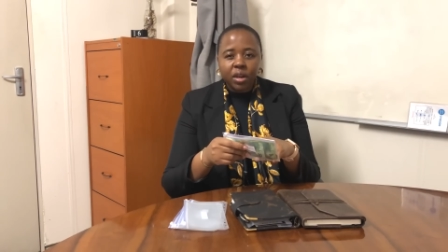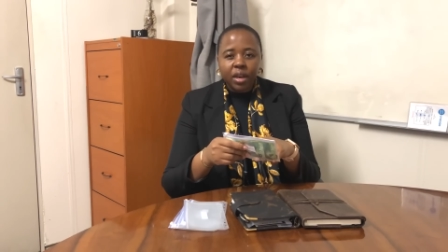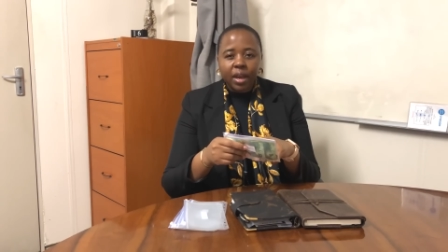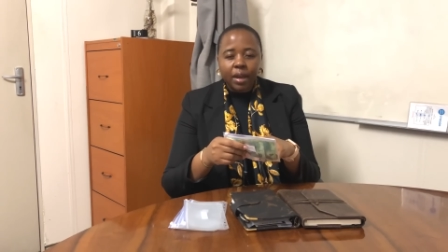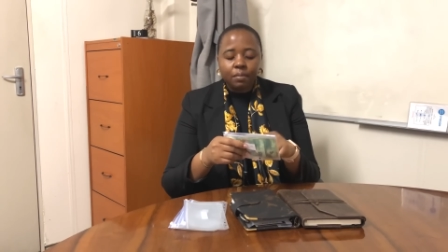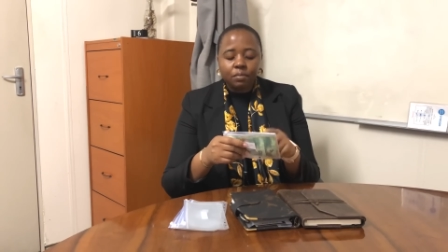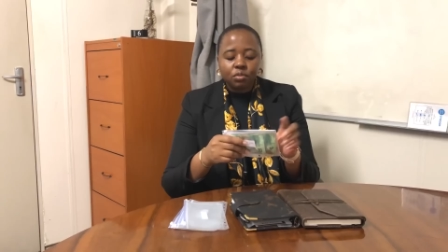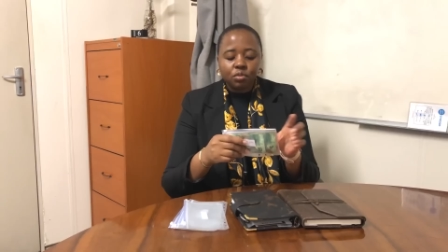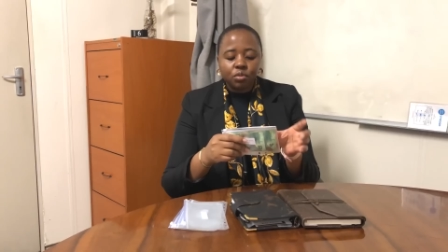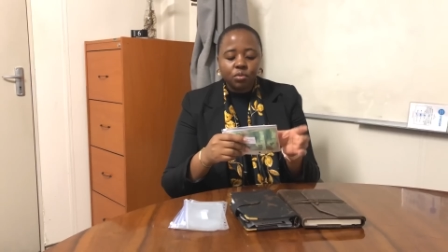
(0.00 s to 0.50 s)
it
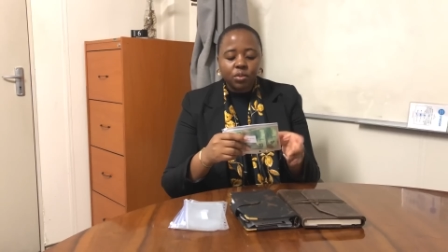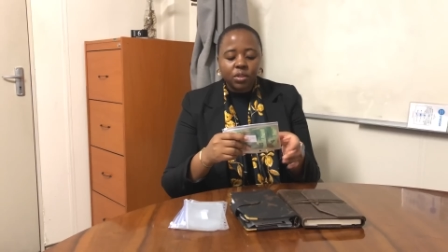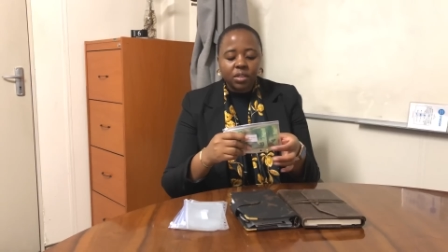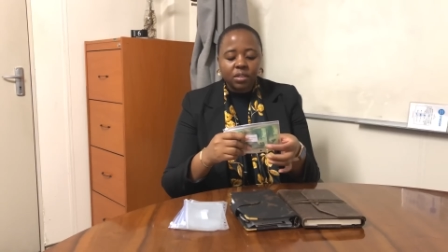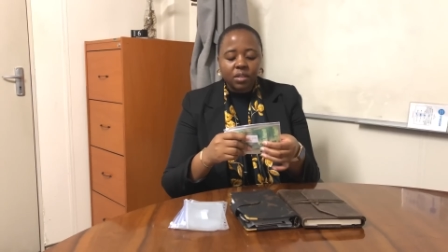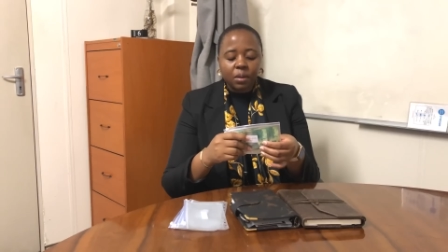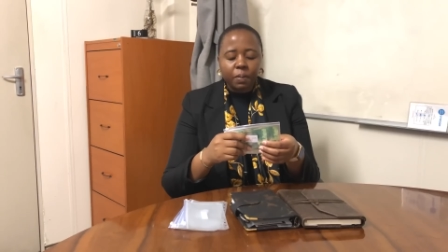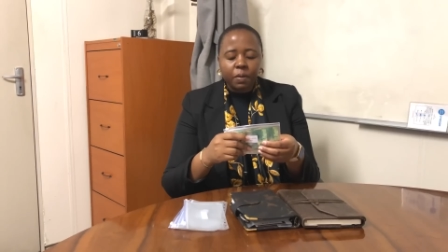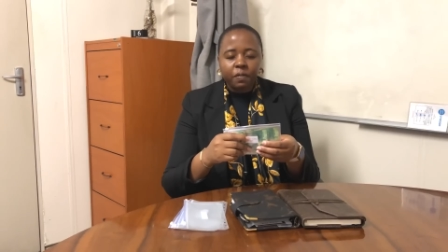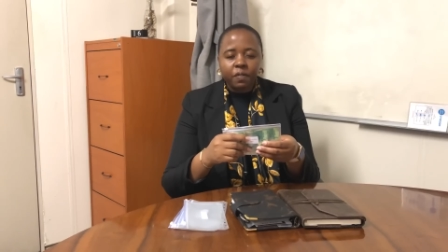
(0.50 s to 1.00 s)
comes to
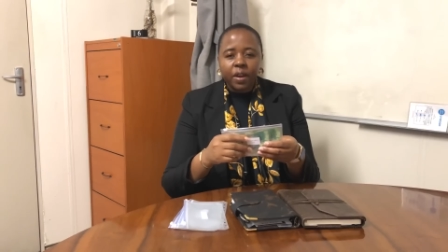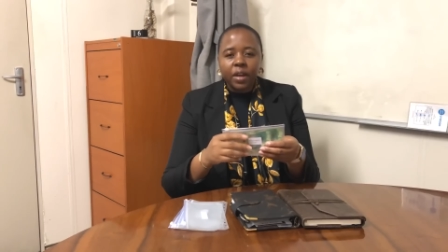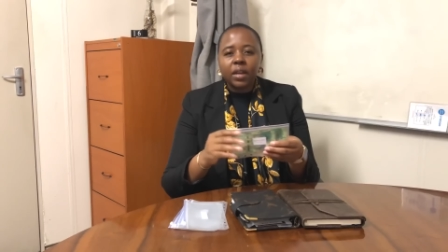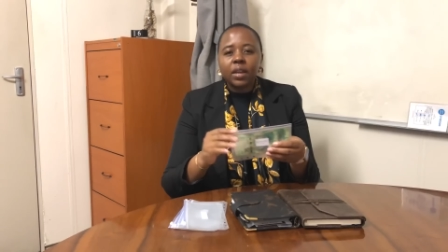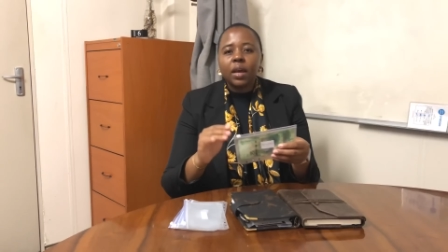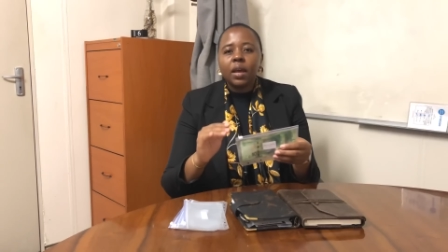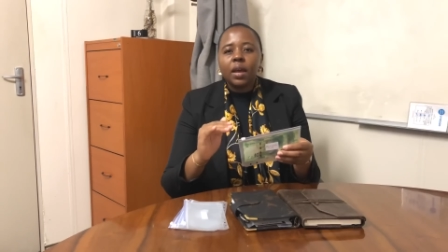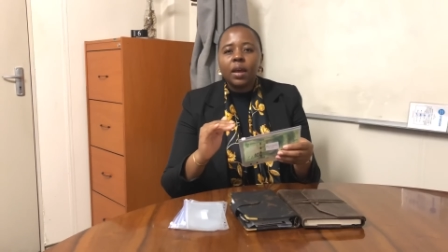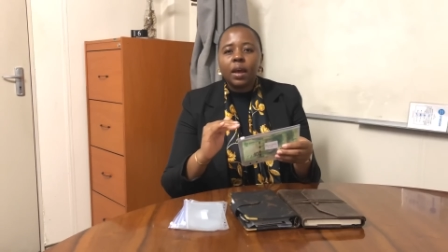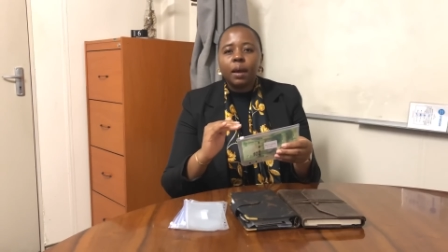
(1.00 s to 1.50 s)
December fund.
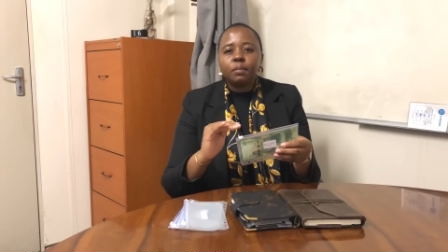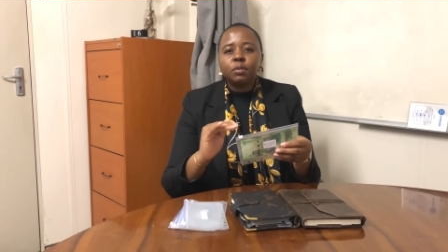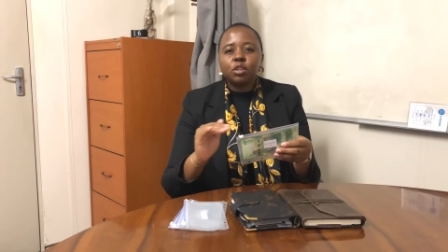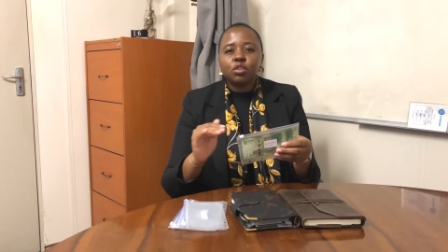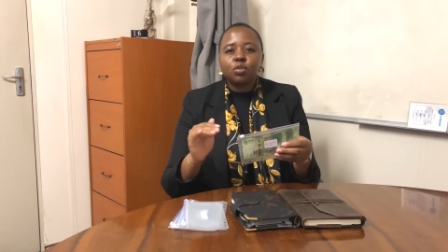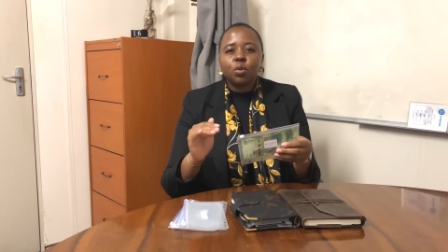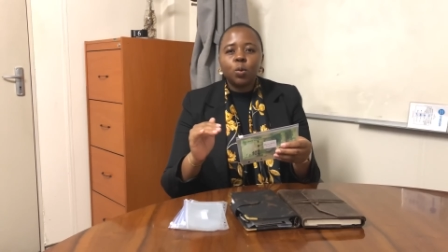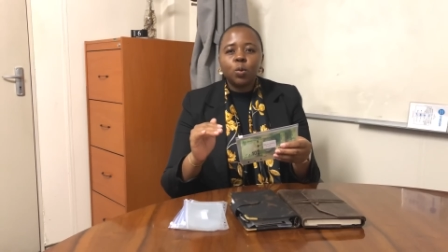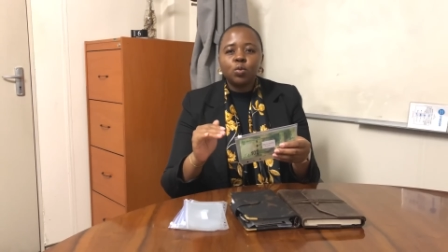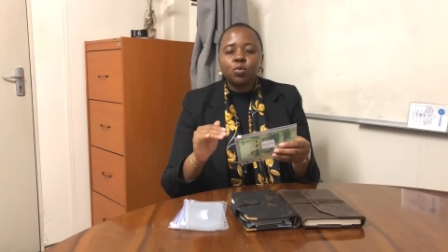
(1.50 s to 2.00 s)
I'm
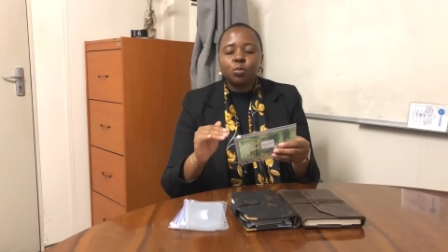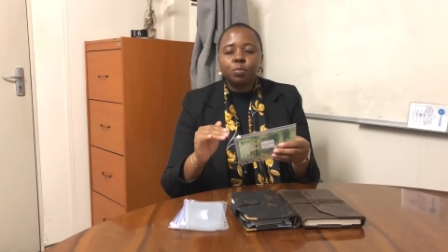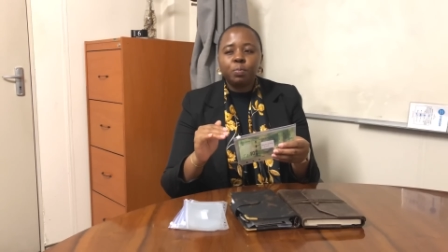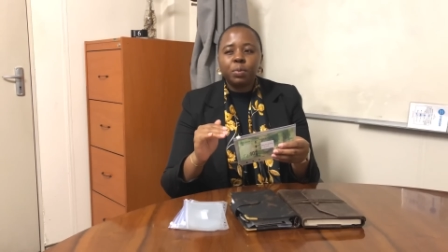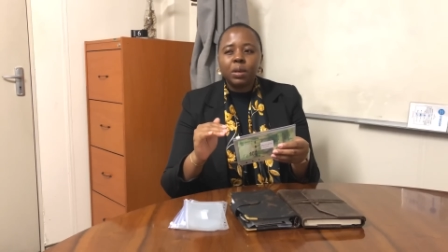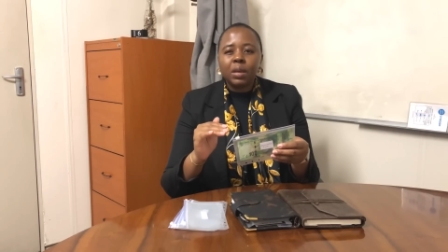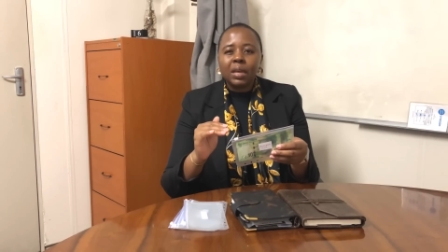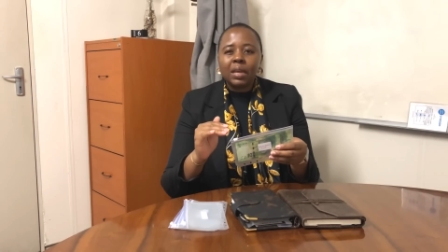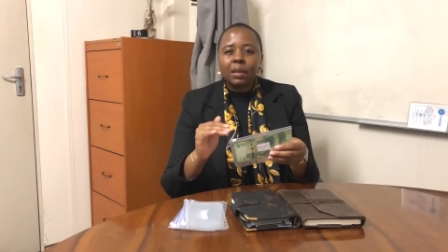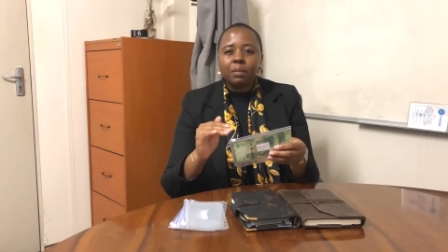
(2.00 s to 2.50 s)
just going to
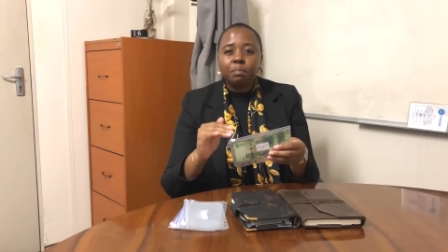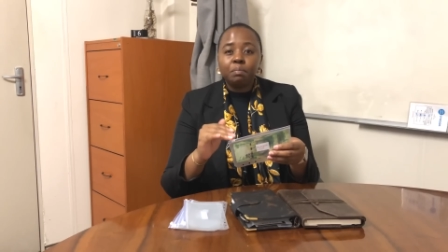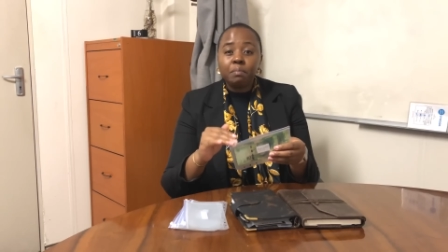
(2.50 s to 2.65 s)
be